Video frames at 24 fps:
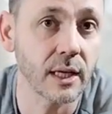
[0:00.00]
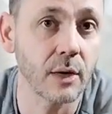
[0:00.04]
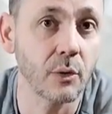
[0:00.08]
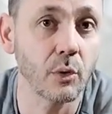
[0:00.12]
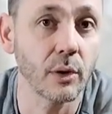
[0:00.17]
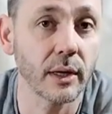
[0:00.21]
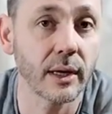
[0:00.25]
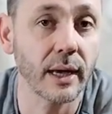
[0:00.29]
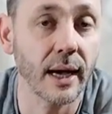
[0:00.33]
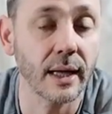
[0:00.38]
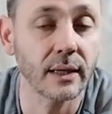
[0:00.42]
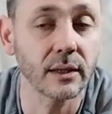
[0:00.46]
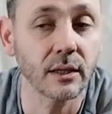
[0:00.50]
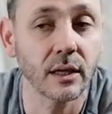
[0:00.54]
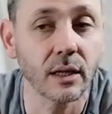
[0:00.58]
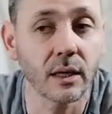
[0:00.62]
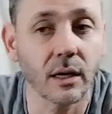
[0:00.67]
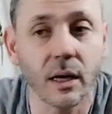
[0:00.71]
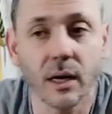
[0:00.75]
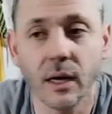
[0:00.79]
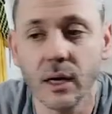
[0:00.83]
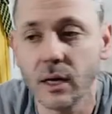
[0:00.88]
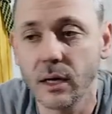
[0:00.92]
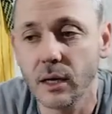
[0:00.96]
they will
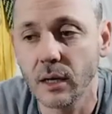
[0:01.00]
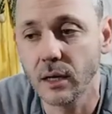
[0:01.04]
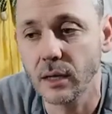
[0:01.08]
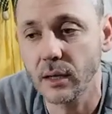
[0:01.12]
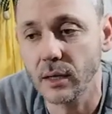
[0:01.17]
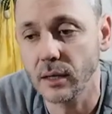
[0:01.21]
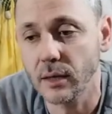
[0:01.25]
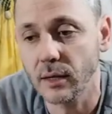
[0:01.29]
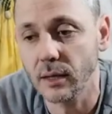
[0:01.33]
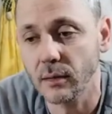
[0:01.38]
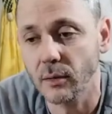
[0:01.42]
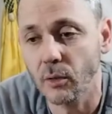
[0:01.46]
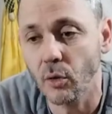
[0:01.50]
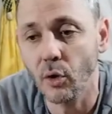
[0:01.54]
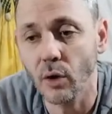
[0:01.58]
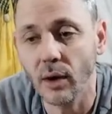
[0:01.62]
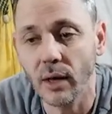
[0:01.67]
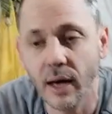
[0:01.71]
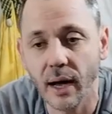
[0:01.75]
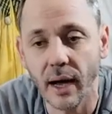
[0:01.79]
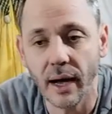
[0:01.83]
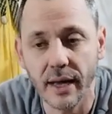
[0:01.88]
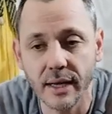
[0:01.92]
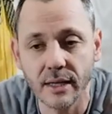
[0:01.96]
gather
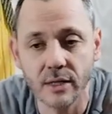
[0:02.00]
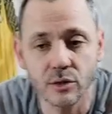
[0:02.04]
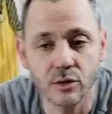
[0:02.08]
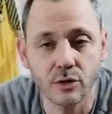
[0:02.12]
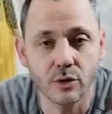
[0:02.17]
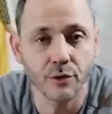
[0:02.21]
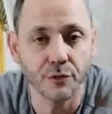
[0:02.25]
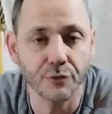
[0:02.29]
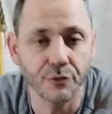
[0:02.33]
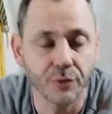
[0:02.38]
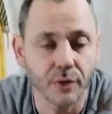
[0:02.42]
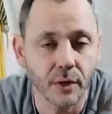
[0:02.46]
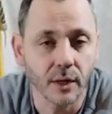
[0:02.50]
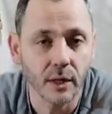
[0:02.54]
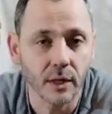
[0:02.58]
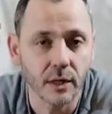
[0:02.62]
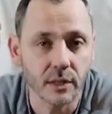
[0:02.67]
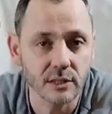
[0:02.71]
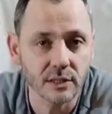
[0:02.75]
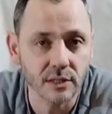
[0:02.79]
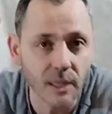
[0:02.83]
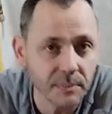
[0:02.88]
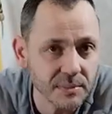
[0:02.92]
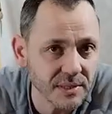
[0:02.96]
all kinds of
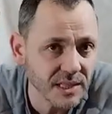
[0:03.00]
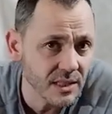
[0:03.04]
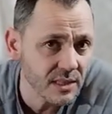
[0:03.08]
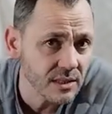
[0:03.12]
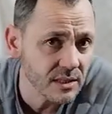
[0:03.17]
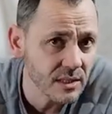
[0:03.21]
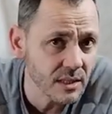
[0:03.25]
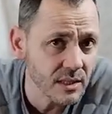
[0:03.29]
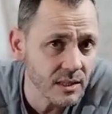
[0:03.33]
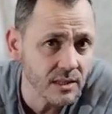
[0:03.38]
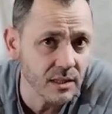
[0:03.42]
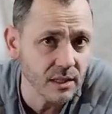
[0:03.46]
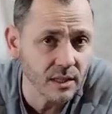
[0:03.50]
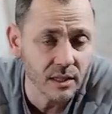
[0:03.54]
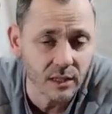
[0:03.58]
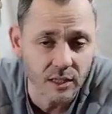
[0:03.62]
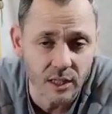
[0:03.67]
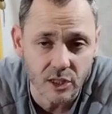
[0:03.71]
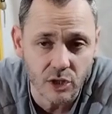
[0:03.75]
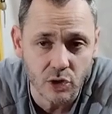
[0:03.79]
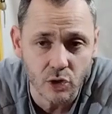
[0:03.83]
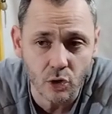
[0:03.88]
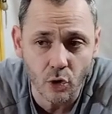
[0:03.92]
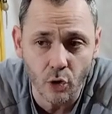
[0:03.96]
substances in
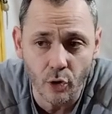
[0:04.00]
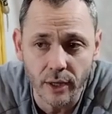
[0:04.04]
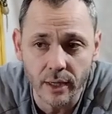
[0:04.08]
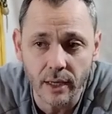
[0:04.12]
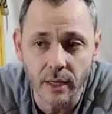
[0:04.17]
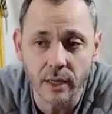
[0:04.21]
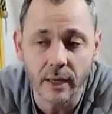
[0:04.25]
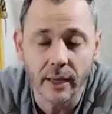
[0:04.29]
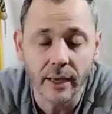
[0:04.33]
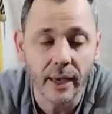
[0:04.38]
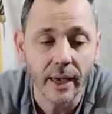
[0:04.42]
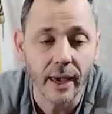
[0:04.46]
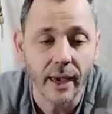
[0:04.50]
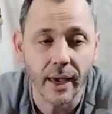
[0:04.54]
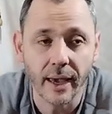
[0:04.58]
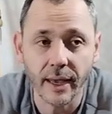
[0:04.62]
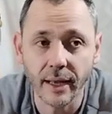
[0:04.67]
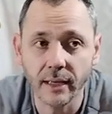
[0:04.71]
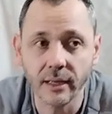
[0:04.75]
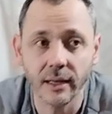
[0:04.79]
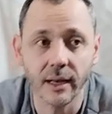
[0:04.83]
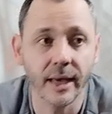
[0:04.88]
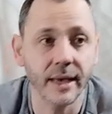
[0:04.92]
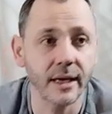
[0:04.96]
the soil,
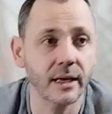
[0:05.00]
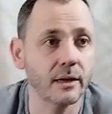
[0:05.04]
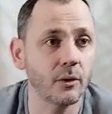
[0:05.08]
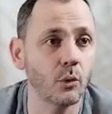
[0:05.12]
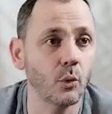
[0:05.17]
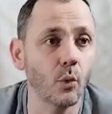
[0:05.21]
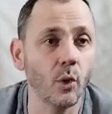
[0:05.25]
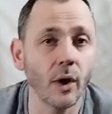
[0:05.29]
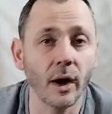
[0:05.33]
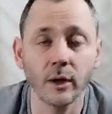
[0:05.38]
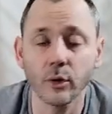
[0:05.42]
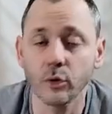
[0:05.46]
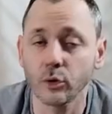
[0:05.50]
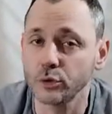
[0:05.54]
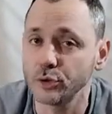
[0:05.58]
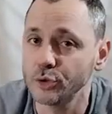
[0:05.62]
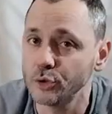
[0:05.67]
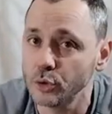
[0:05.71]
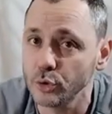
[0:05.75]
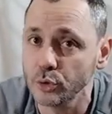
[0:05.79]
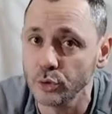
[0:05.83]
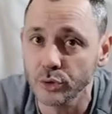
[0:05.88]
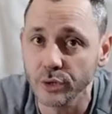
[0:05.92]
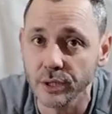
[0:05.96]
and like 1 or
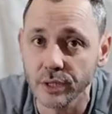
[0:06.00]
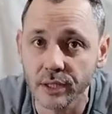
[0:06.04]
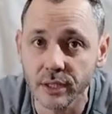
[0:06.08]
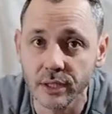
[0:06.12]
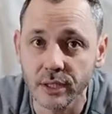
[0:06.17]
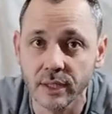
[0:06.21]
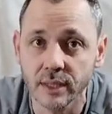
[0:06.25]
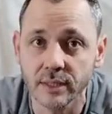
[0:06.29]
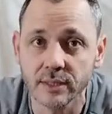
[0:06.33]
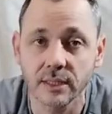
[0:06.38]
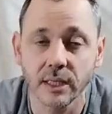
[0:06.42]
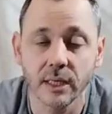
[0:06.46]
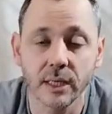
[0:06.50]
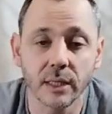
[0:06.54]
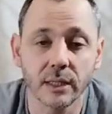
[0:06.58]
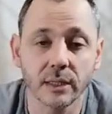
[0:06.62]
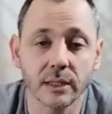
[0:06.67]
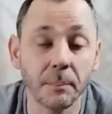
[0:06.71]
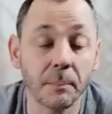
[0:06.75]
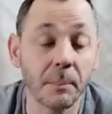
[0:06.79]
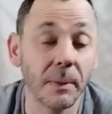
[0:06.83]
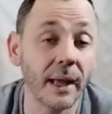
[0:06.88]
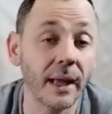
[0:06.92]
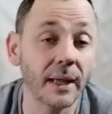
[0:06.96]
2 years
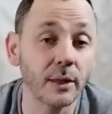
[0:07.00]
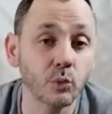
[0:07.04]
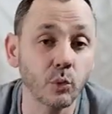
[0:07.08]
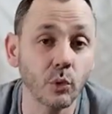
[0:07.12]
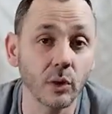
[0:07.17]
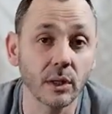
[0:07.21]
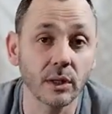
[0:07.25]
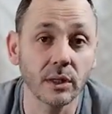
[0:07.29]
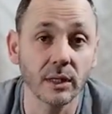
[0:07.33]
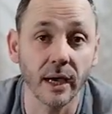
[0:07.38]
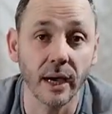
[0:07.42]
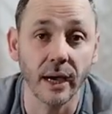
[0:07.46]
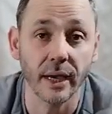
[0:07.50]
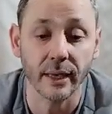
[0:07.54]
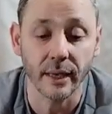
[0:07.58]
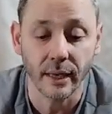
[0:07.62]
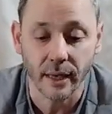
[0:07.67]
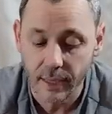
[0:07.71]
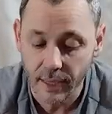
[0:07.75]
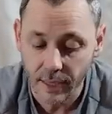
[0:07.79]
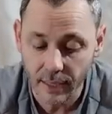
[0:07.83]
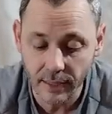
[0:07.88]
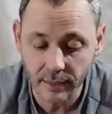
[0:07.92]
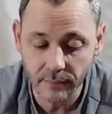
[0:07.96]
the plant will die.
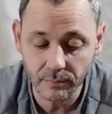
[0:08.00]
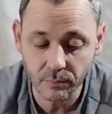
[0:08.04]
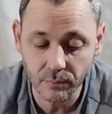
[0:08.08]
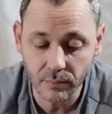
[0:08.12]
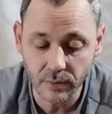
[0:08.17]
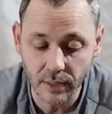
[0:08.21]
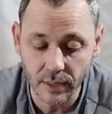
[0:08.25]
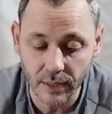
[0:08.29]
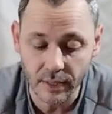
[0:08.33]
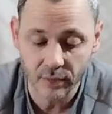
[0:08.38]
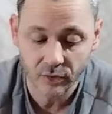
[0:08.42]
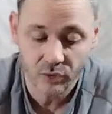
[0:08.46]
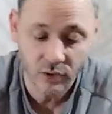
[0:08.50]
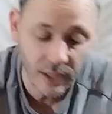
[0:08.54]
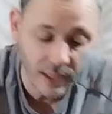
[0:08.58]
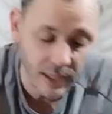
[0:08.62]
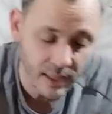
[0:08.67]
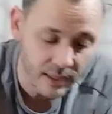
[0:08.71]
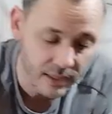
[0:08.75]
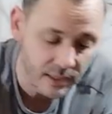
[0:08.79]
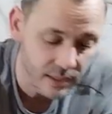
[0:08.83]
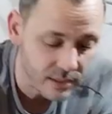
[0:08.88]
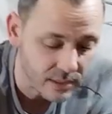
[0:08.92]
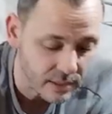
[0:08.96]
And
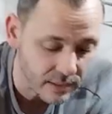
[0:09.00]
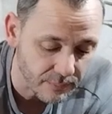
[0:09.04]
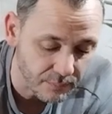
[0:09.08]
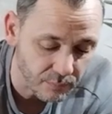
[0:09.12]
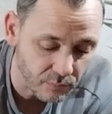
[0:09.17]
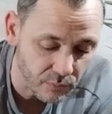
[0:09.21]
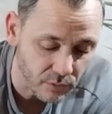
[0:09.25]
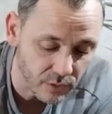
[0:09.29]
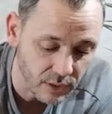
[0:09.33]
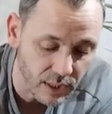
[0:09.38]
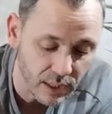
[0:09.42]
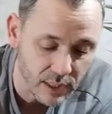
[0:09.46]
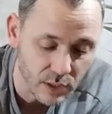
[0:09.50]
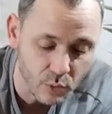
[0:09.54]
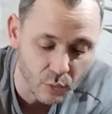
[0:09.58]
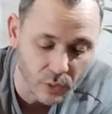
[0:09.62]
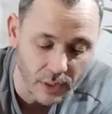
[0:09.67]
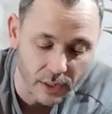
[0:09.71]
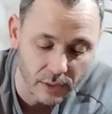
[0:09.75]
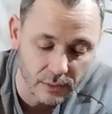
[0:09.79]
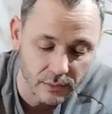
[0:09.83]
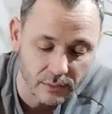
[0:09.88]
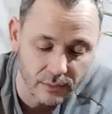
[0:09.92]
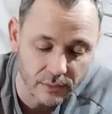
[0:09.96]

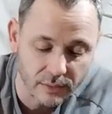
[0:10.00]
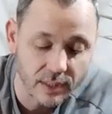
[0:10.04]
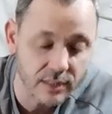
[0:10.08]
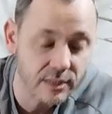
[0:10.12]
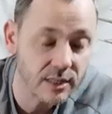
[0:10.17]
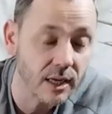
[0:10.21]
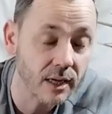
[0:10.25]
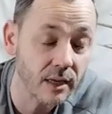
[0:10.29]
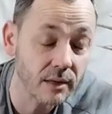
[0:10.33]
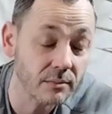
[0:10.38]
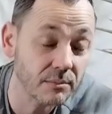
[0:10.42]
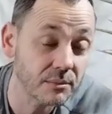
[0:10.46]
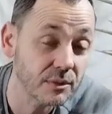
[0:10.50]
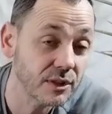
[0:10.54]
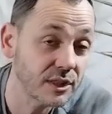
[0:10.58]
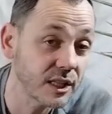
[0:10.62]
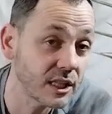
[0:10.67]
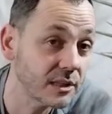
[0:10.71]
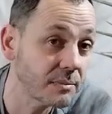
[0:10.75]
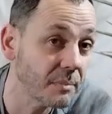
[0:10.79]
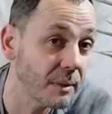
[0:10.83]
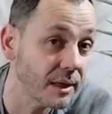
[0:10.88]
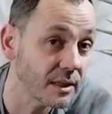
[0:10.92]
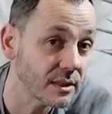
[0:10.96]
these are
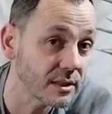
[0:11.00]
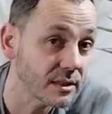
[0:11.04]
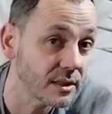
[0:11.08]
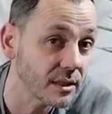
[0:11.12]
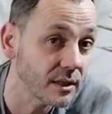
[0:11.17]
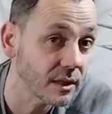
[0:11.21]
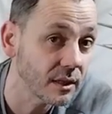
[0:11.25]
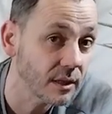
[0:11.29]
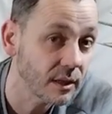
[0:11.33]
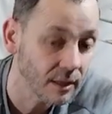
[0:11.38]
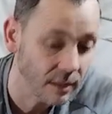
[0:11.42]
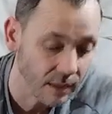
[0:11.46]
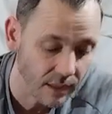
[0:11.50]
6 months.